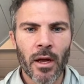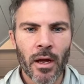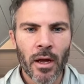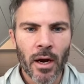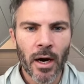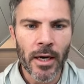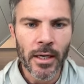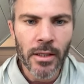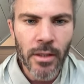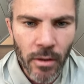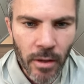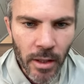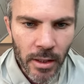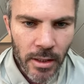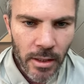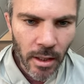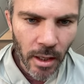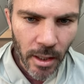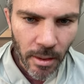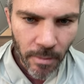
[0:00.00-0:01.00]
All right, so let's
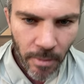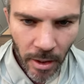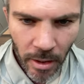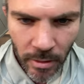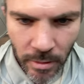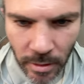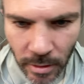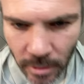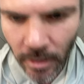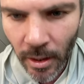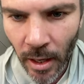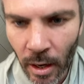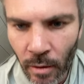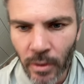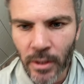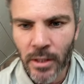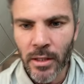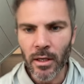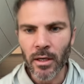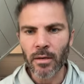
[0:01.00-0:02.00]
talk about how we
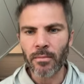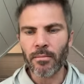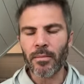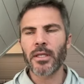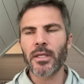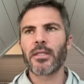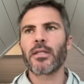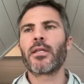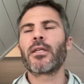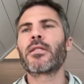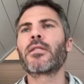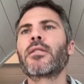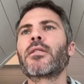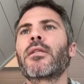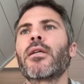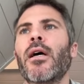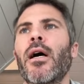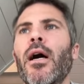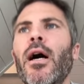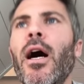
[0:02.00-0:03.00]
start a business
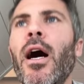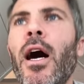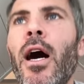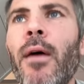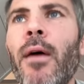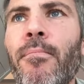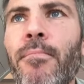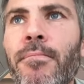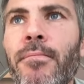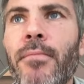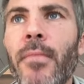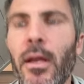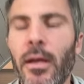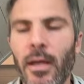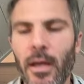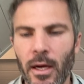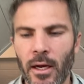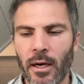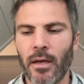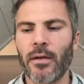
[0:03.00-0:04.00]
and
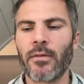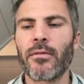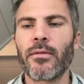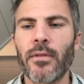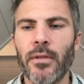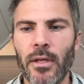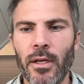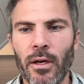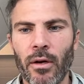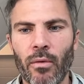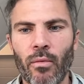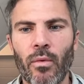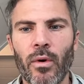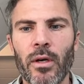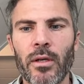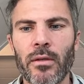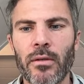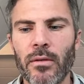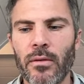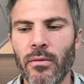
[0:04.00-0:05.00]
kind of
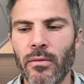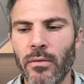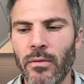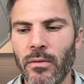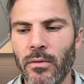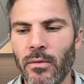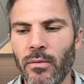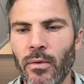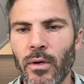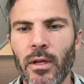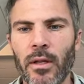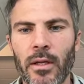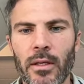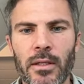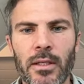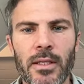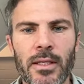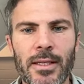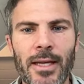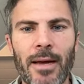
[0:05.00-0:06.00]
what are the
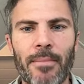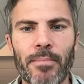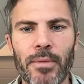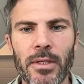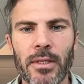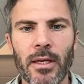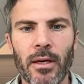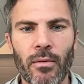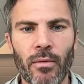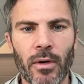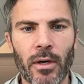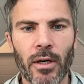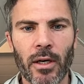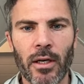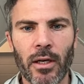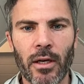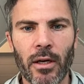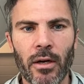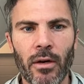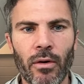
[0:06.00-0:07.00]
steps that we're
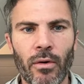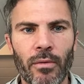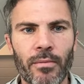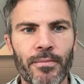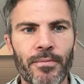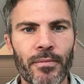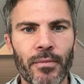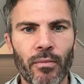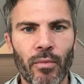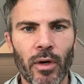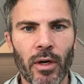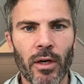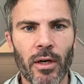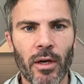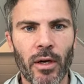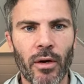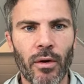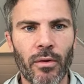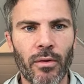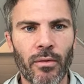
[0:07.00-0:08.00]
gonna go
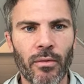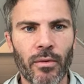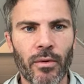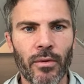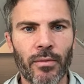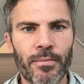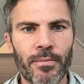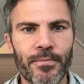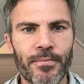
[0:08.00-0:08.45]
through.